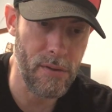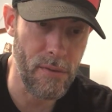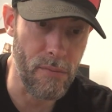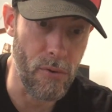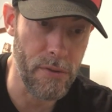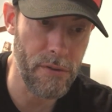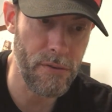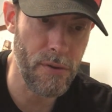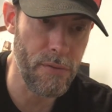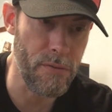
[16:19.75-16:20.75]
uh, the Rolling
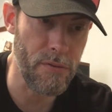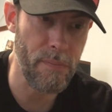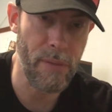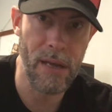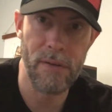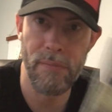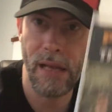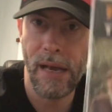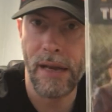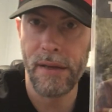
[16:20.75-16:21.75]
Stones, Paint It
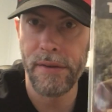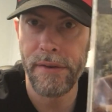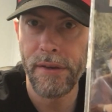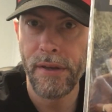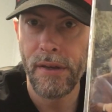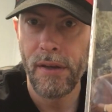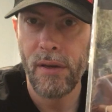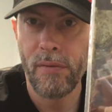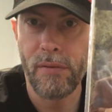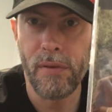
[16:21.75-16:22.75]
Black,
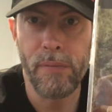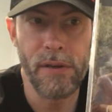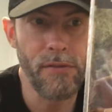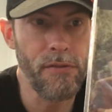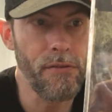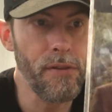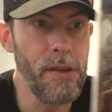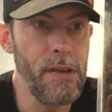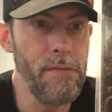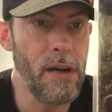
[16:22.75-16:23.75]
the picture
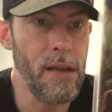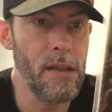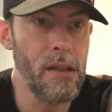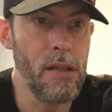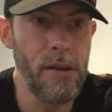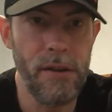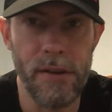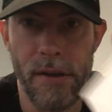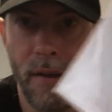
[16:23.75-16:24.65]
sleeve on London.